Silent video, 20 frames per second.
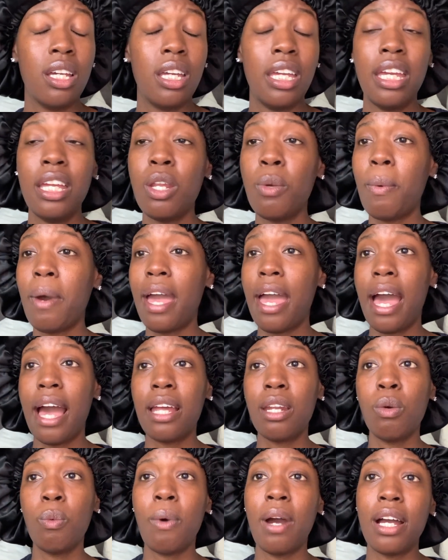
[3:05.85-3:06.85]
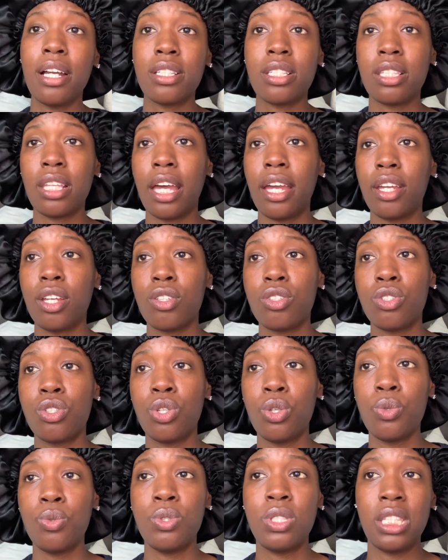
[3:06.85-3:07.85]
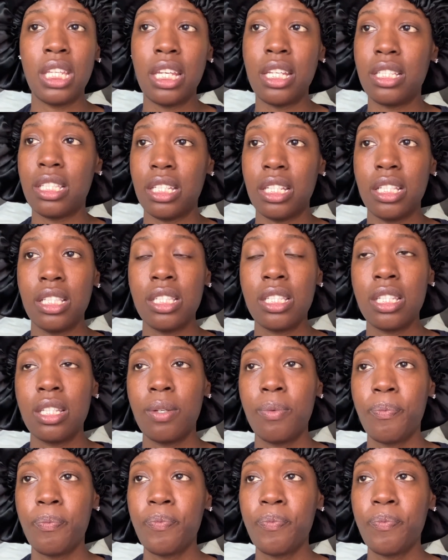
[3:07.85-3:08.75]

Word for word: anyway, I didn't watch like two seasons.